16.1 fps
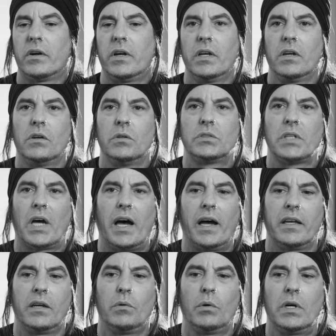He goes,
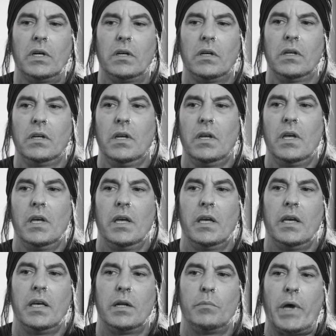Iowa
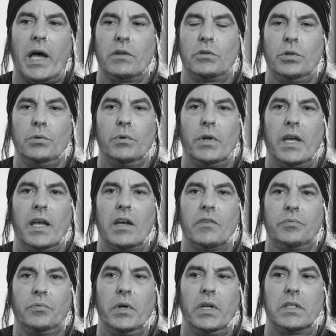in about
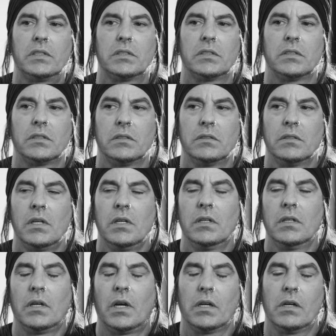2.5 weeks.
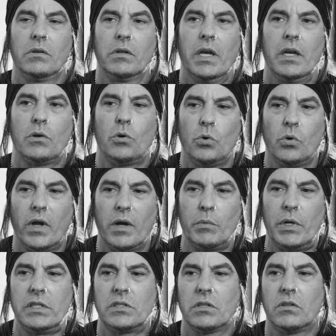I go, okay, cool, how
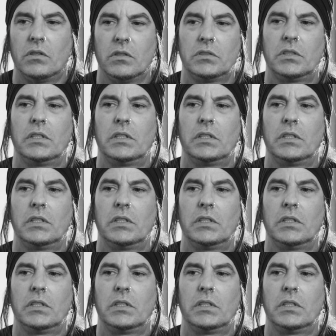many songs?